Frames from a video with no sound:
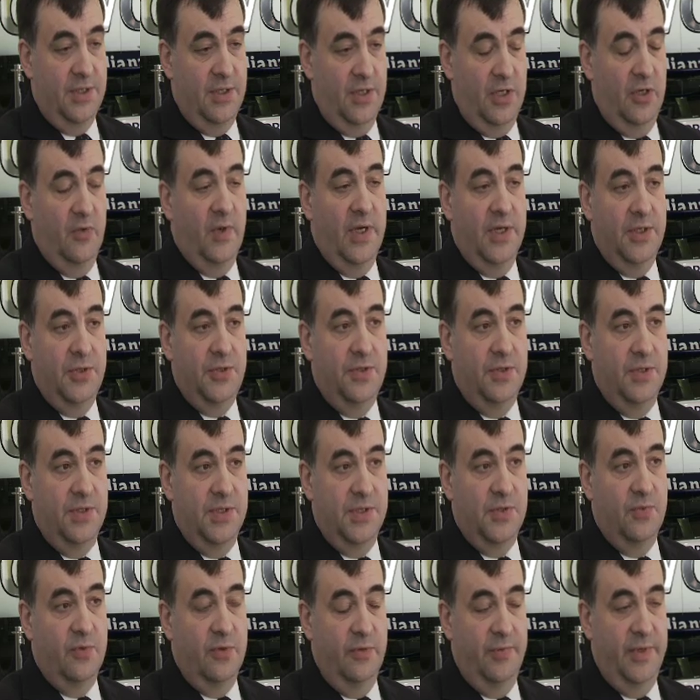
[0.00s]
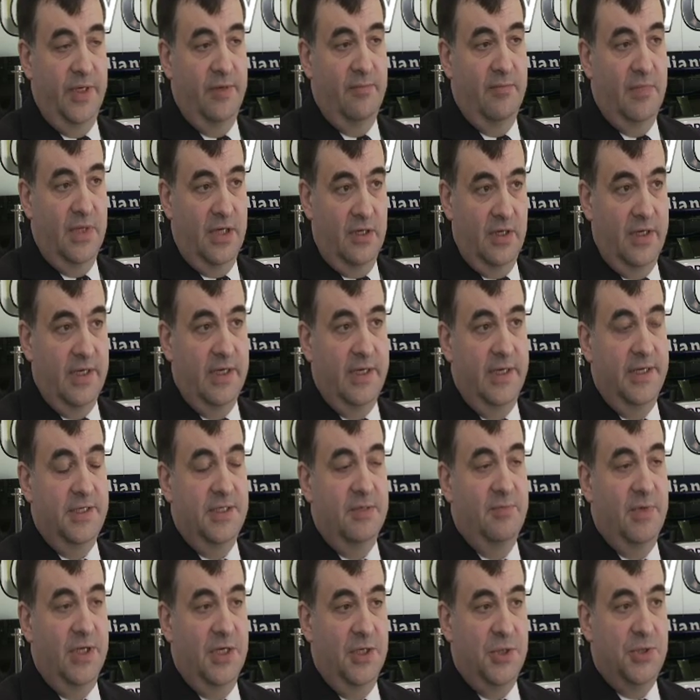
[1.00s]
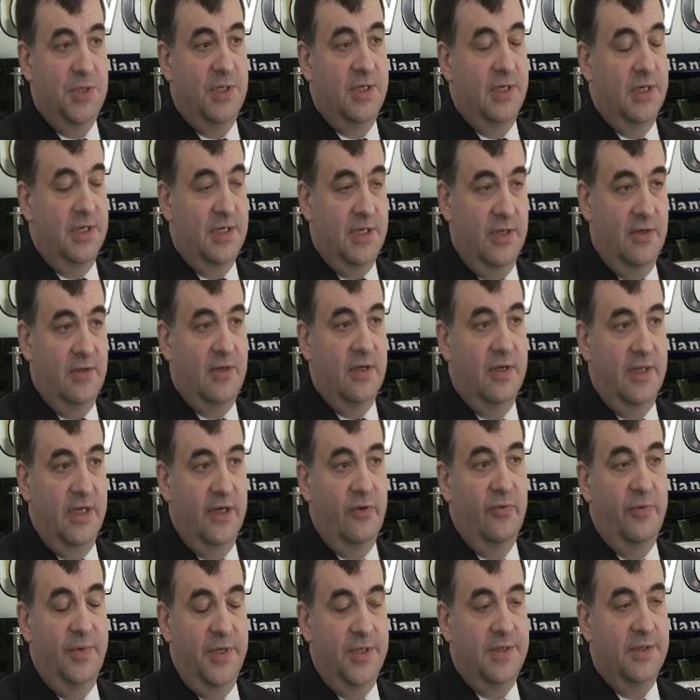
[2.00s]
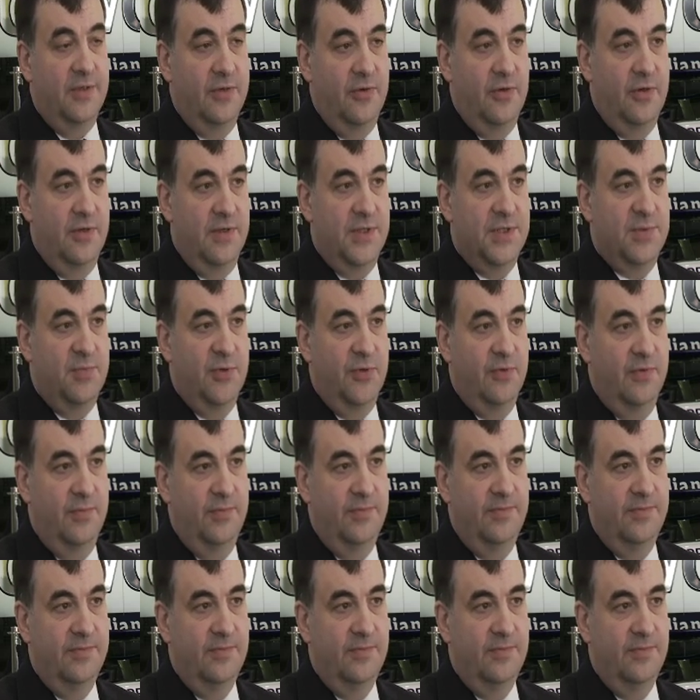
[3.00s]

to new entrants will be markedly diminished, and I don't think that will be to the good of the sport.